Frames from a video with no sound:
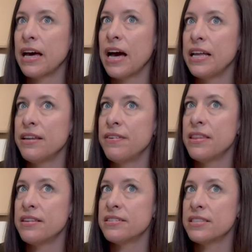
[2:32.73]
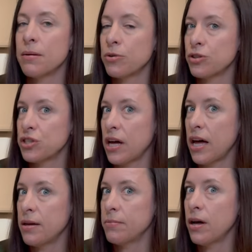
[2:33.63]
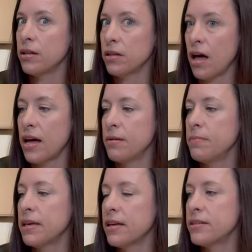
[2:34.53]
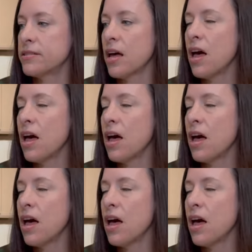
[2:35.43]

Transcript: kind of in the summertime a lot because